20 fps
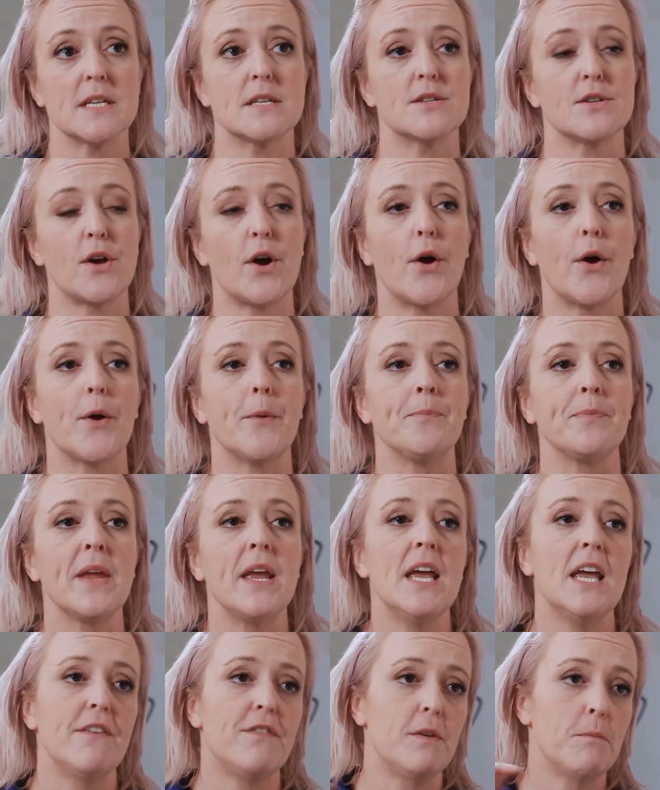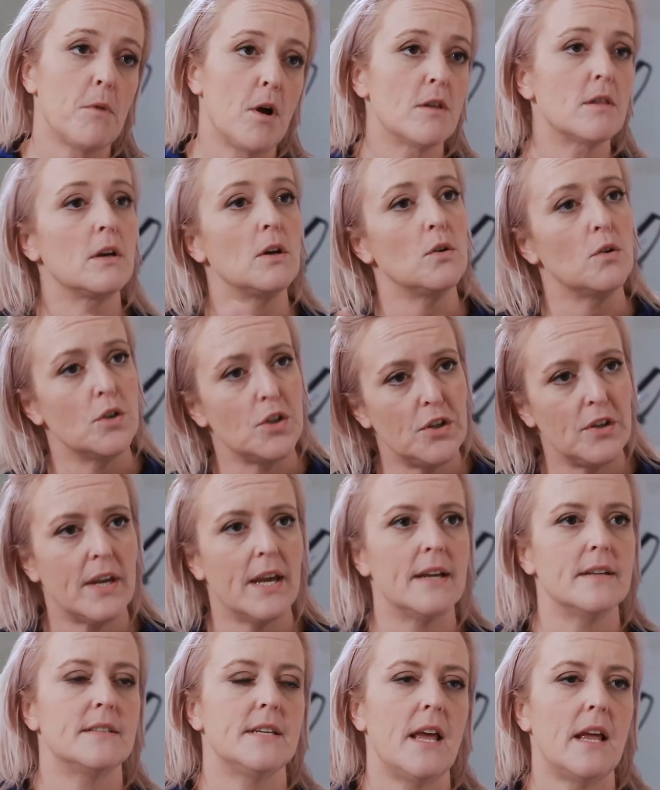So if you mow the lawn, you
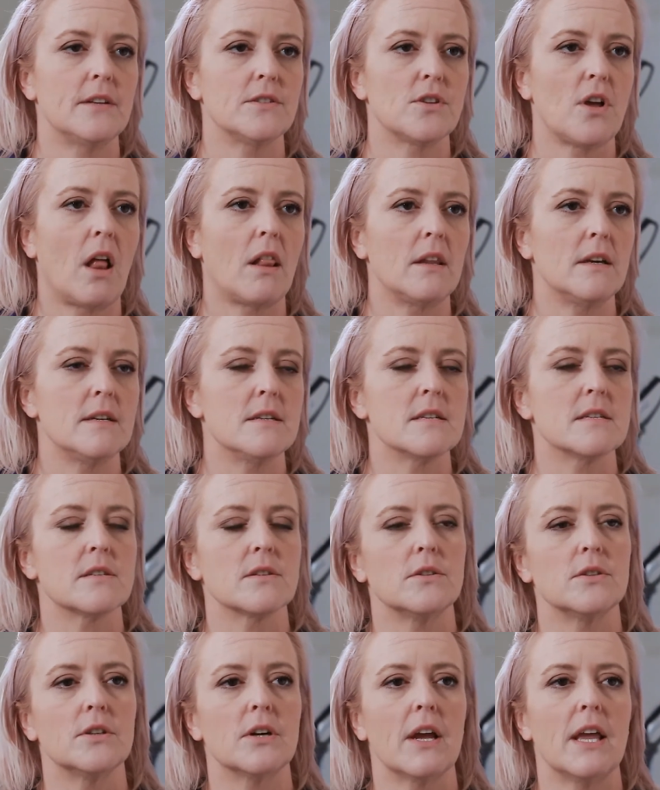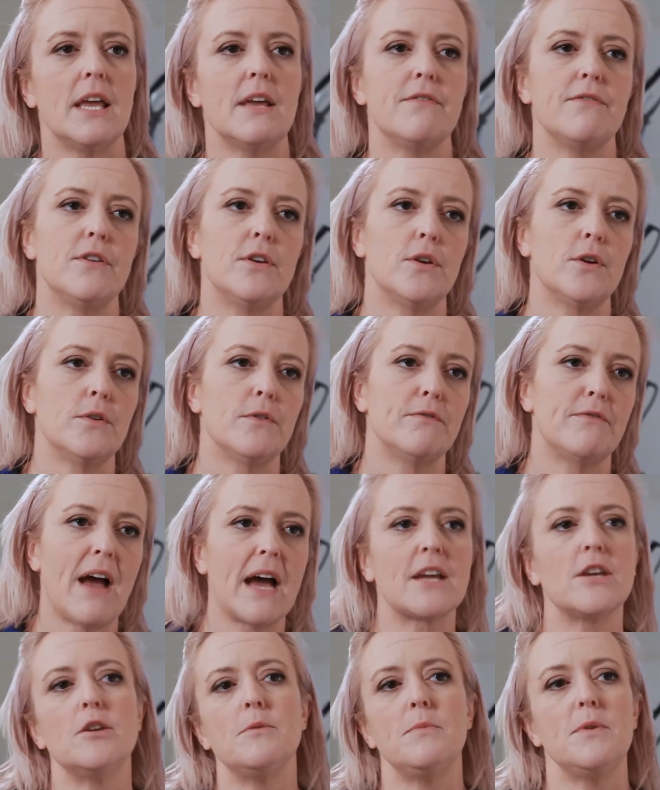get $10, or if you
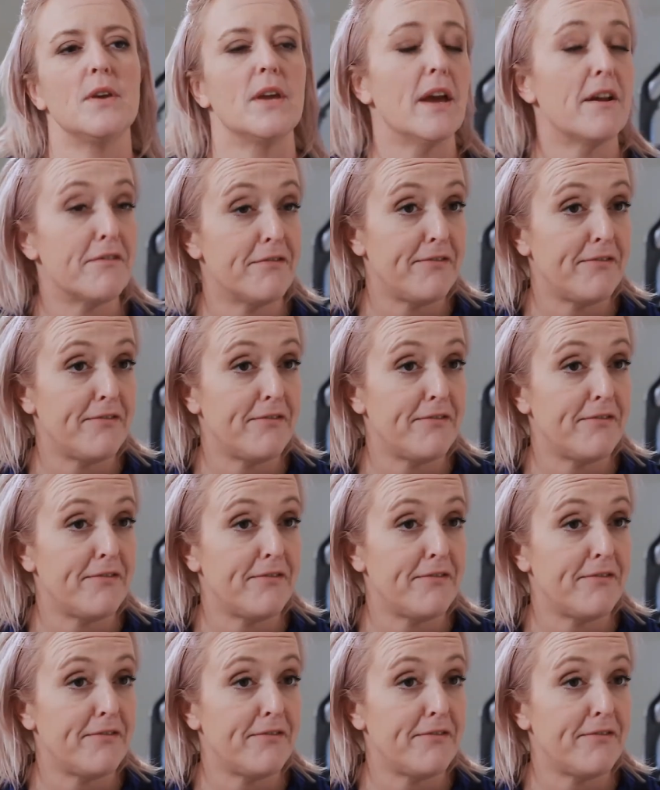vacuum, you get